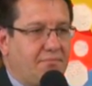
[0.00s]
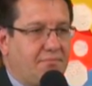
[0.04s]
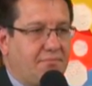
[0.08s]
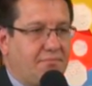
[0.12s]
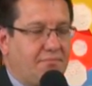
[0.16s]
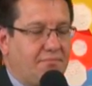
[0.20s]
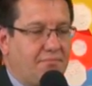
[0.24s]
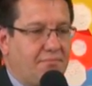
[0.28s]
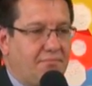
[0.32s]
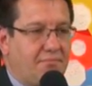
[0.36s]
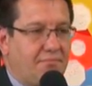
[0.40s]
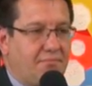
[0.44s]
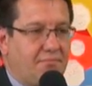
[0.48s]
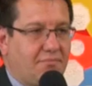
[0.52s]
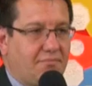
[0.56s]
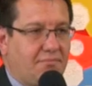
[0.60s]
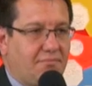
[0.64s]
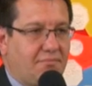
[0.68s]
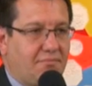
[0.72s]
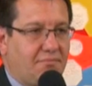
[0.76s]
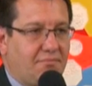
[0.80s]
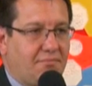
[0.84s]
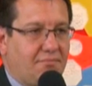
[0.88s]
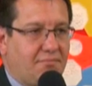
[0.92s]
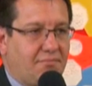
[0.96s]

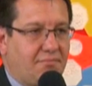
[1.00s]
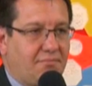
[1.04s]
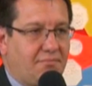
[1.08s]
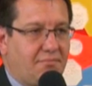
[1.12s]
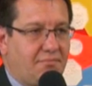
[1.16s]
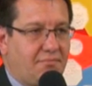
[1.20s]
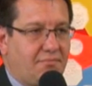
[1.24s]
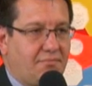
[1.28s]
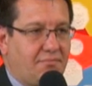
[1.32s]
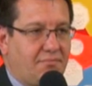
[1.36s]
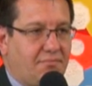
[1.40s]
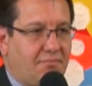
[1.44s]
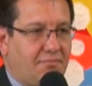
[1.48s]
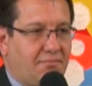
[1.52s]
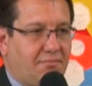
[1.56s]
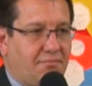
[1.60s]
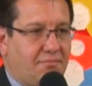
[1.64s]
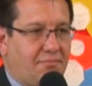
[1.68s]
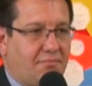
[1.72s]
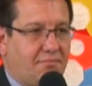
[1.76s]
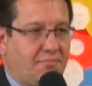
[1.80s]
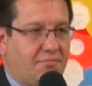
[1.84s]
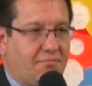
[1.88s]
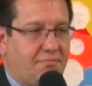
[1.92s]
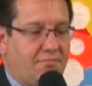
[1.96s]

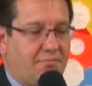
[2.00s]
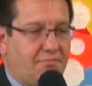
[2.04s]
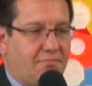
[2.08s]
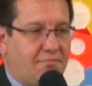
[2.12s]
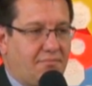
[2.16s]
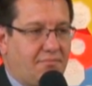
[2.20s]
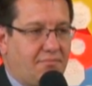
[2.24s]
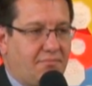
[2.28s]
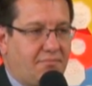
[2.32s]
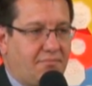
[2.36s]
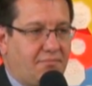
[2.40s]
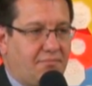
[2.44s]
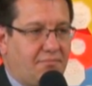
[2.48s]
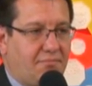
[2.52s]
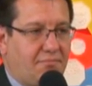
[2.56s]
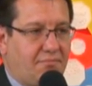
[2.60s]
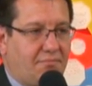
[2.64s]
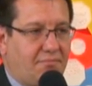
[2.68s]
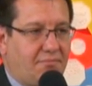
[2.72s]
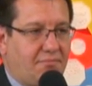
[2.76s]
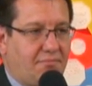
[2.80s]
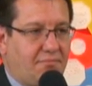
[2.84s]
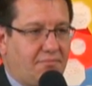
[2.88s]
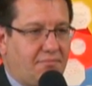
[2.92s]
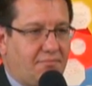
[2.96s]

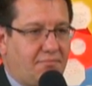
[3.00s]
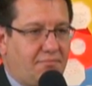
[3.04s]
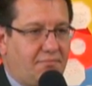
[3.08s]
[no speech]